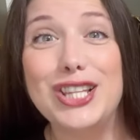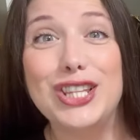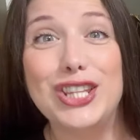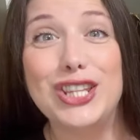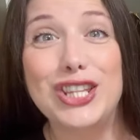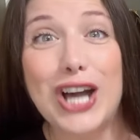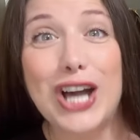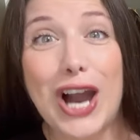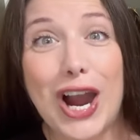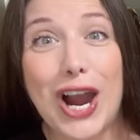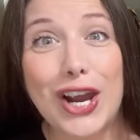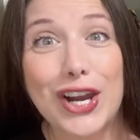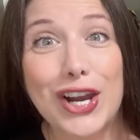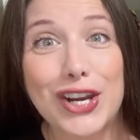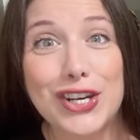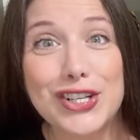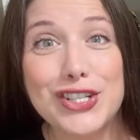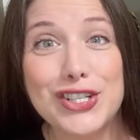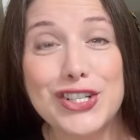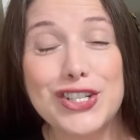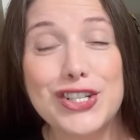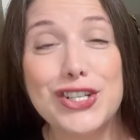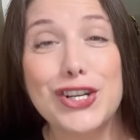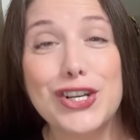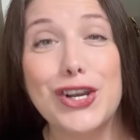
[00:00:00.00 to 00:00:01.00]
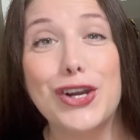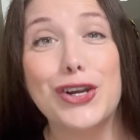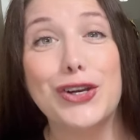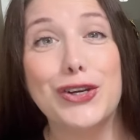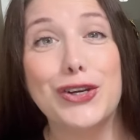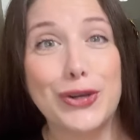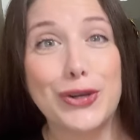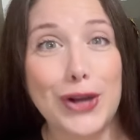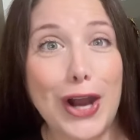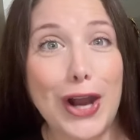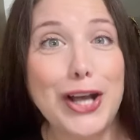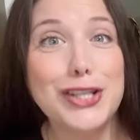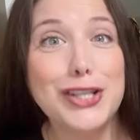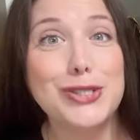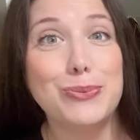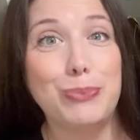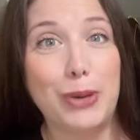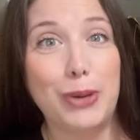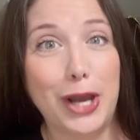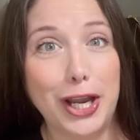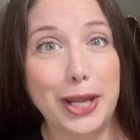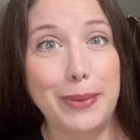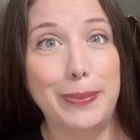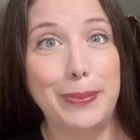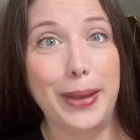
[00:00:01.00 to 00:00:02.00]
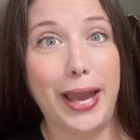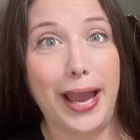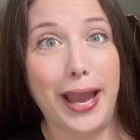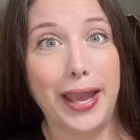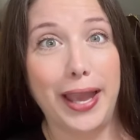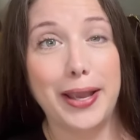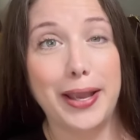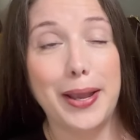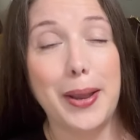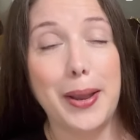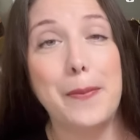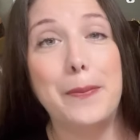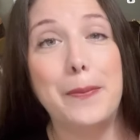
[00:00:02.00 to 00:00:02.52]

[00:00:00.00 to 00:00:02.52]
large crossbody bag,